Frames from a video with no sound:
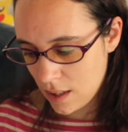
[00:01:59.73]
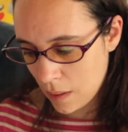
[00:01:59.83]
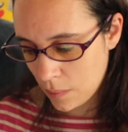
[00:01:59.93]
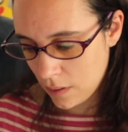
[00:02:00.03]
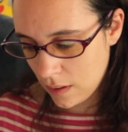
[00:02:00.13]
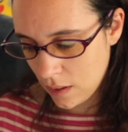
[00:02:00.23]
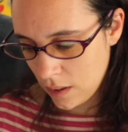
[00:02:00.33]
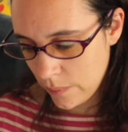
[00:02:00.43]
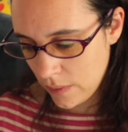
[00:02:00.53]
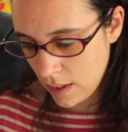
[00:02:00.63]
chapter,
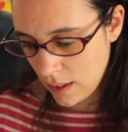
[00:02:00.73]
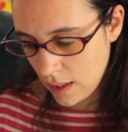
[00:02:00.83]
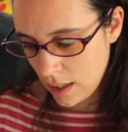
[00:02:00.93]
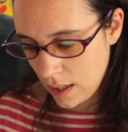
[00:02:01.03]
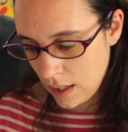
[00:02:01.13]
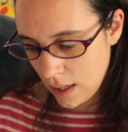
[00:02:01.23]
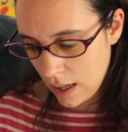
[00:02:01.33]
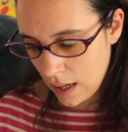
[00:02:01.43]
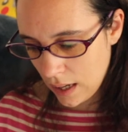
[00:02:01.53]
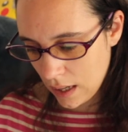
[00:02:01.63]

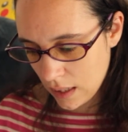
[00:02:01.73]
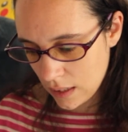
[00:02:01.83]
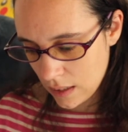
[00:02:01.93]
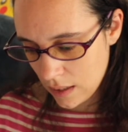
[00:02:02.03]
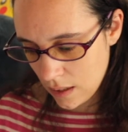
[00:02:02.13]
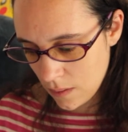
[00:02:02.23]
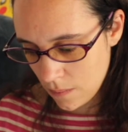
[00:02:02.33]
and